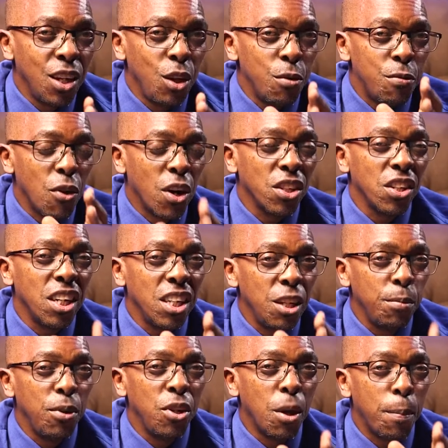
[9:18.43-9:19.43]
You focus on a
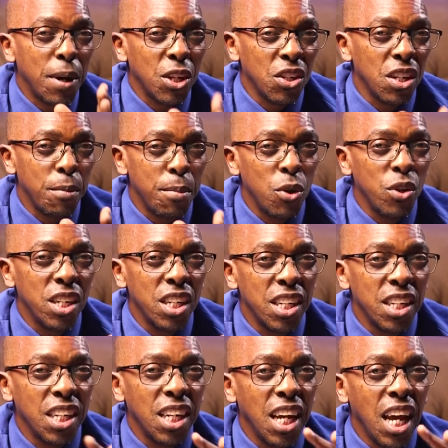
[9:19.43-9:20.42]
discipline you're passionate about
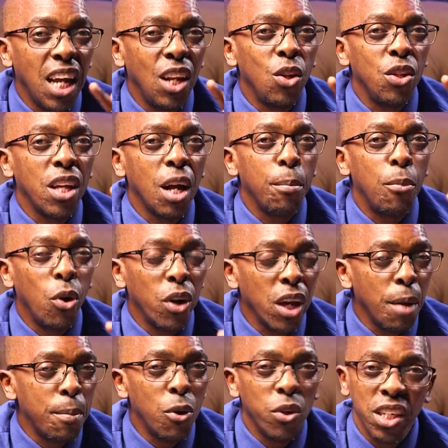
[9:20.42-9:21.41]
and you start
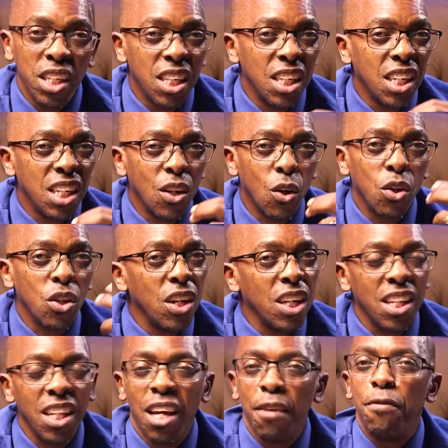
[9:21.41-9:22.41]
blogging about it.
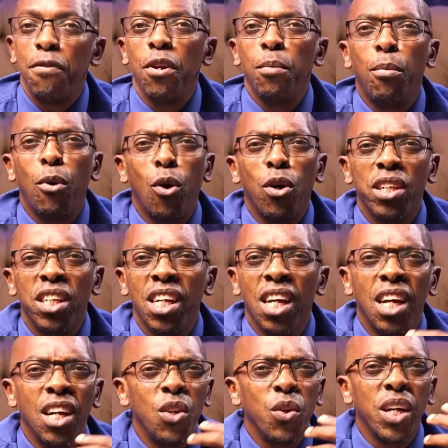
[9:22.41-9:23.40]
Continuously, there are free blogs.
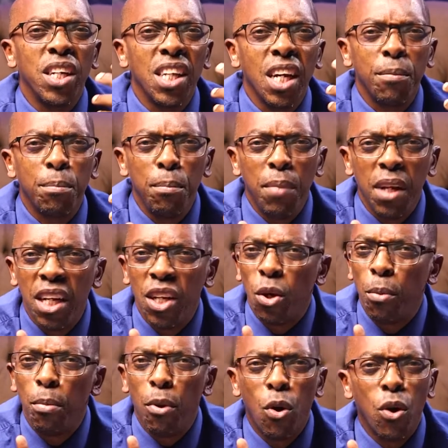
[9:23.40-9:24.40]
You can start building
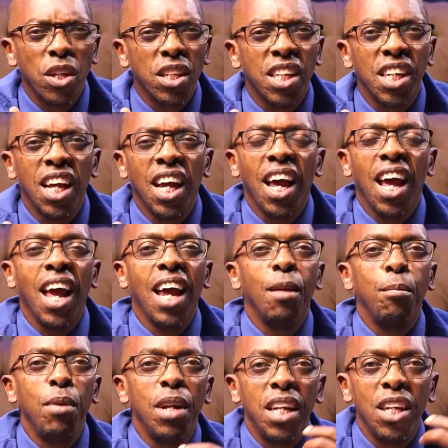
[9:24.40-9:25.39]
your blogs
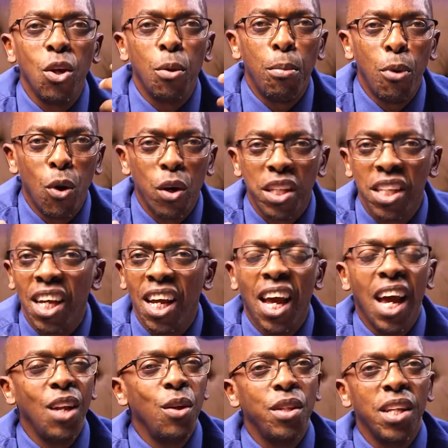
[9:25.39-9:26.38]
and building your blogs
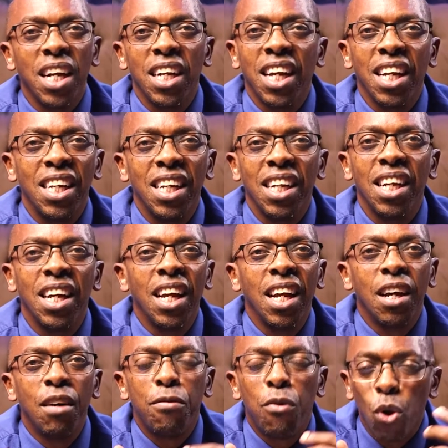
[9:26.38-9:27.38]
and you start getting
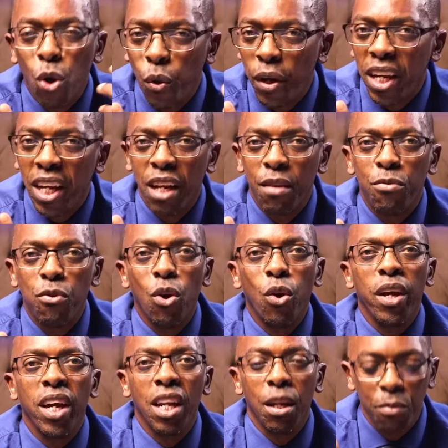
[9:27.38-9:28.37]
following and
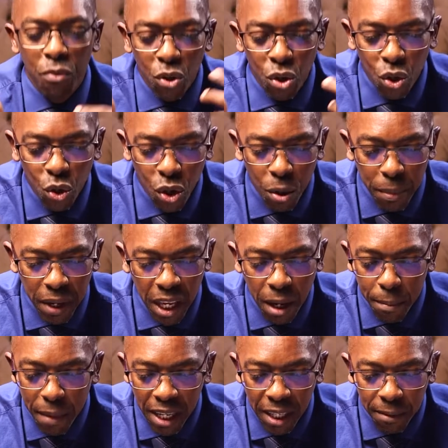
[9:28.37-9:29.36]
following and before you know you're
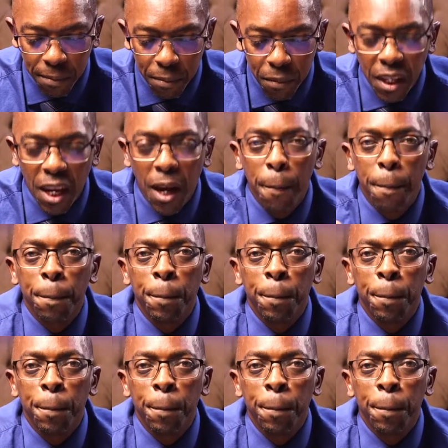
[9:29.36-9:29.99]
making money. Yeah.